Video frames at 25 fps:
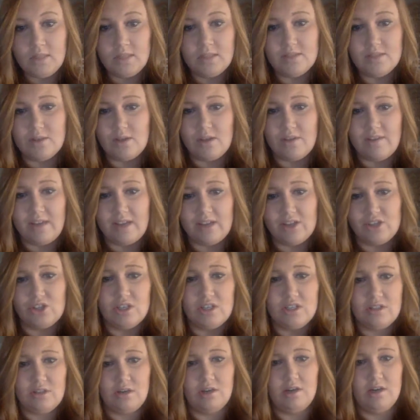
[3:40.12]
And so I've actually
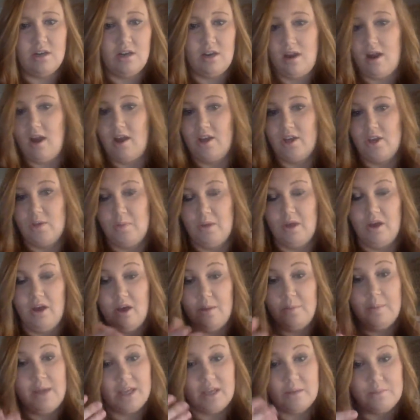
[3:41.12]
started a document
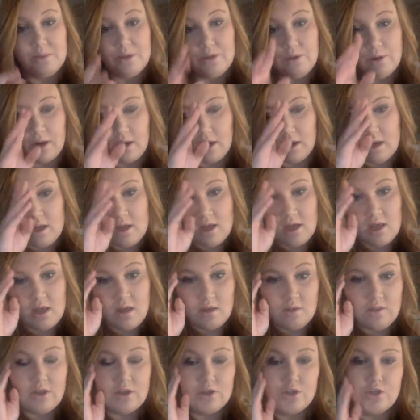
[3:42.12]
on my computer
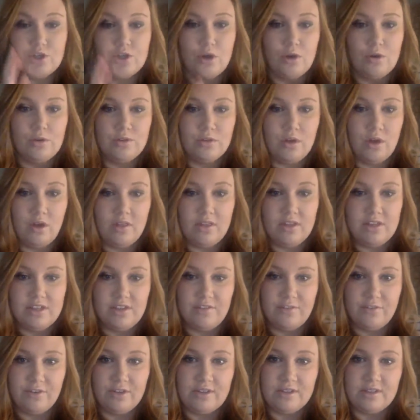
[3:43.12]
that shows all the
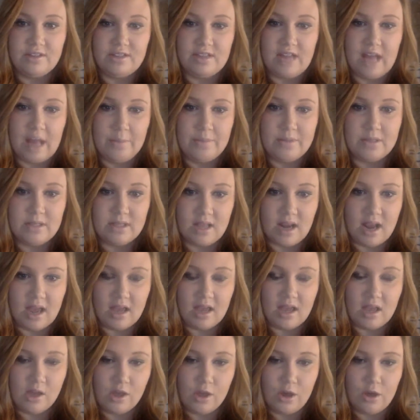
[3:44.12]
different steps that I
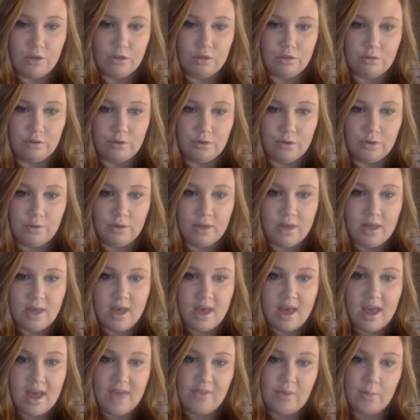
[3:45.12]
can go through
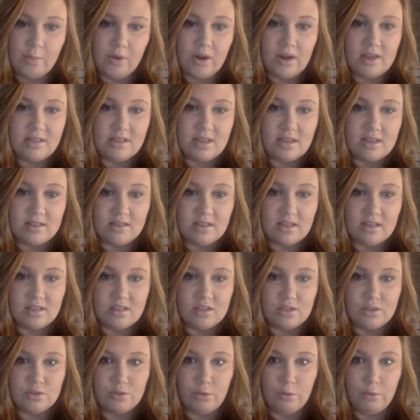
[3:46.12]
and the
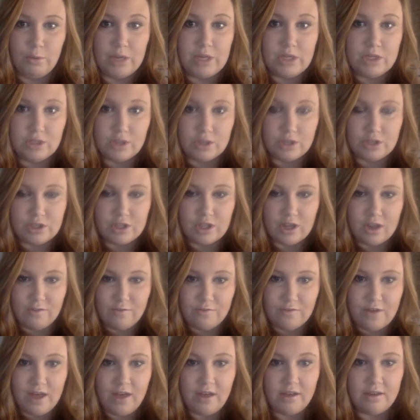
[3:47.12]
processes through research that I
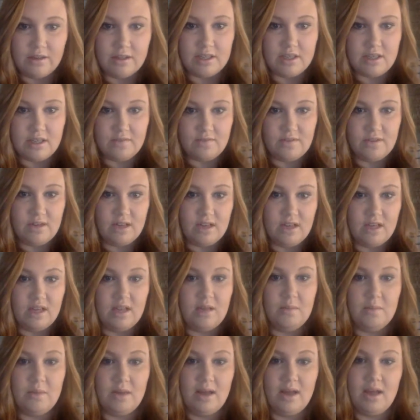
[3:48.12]
found, even
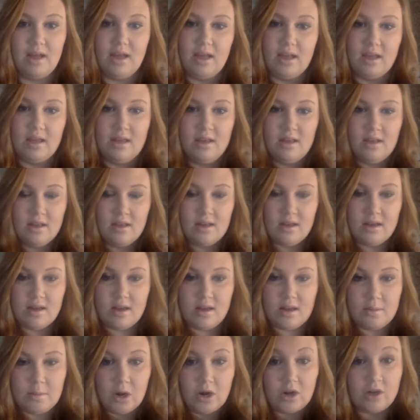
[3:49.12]
in my
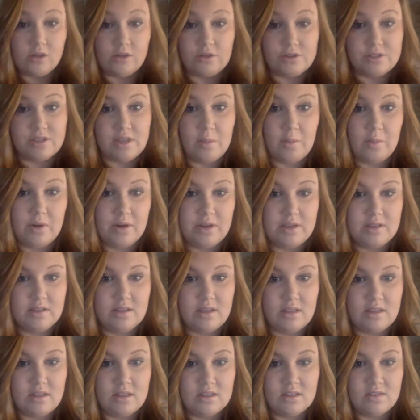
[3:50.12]
article summaries
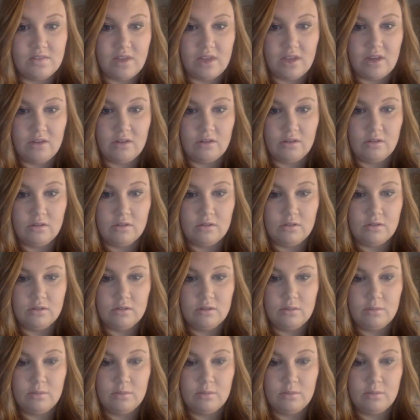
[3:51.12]
in this final